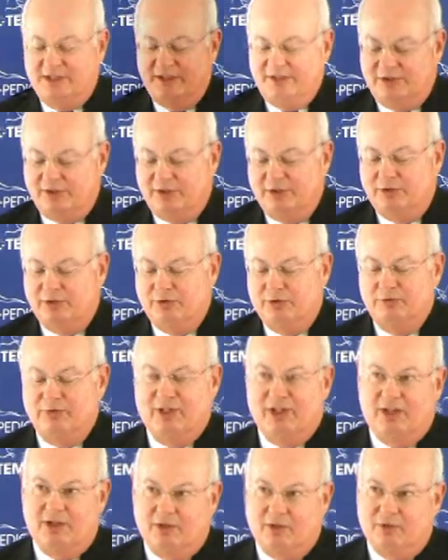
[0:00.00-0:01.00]
to
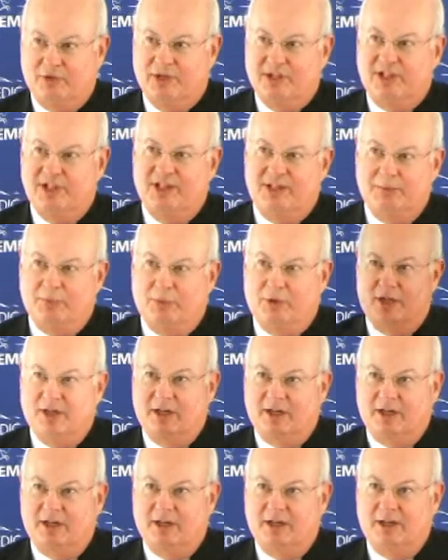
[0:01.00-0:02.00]
not only
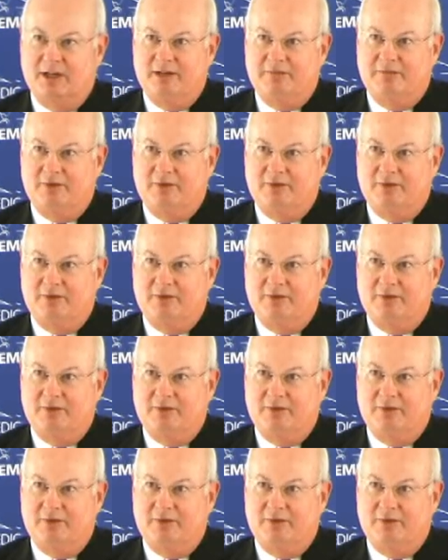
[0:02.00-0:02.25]
bring